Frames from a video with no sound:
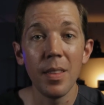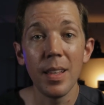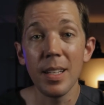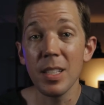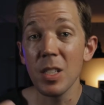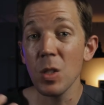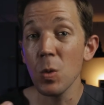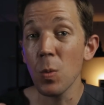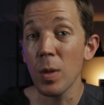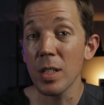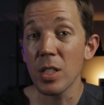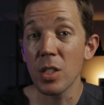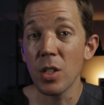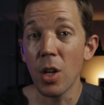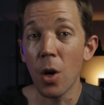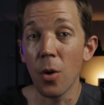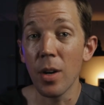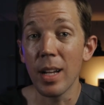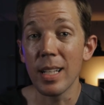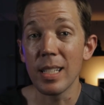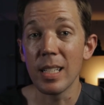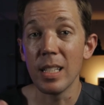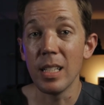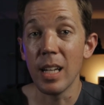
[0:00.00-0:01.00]
This is what's
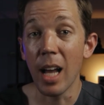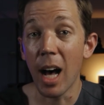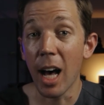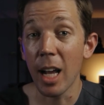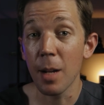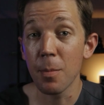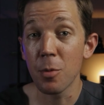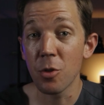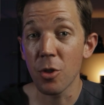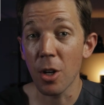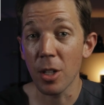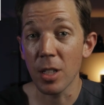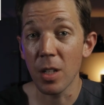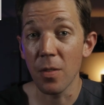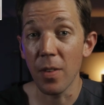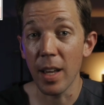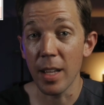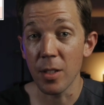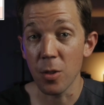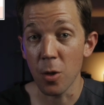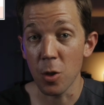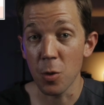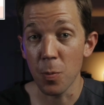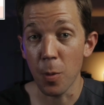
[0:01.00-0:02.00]
known as non-obstructive
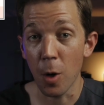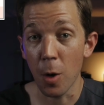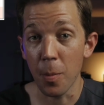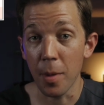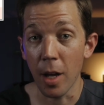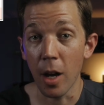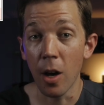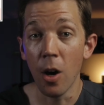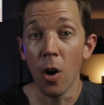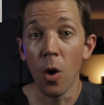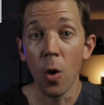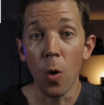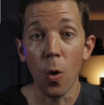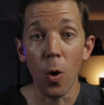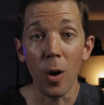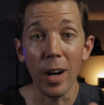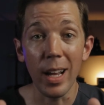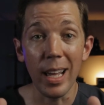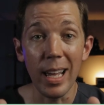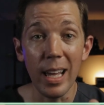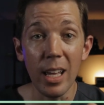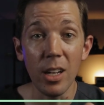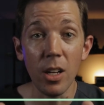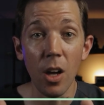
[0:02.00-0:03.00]
azoospermia,
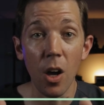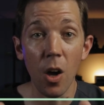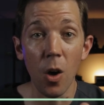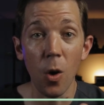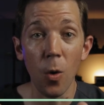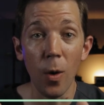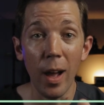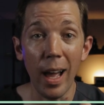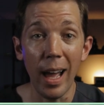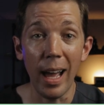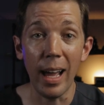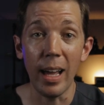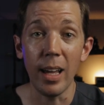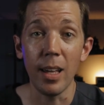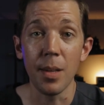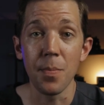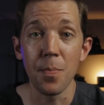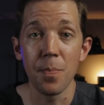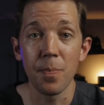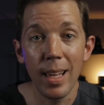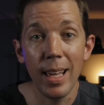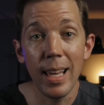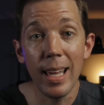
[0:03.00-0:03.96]
or NOA.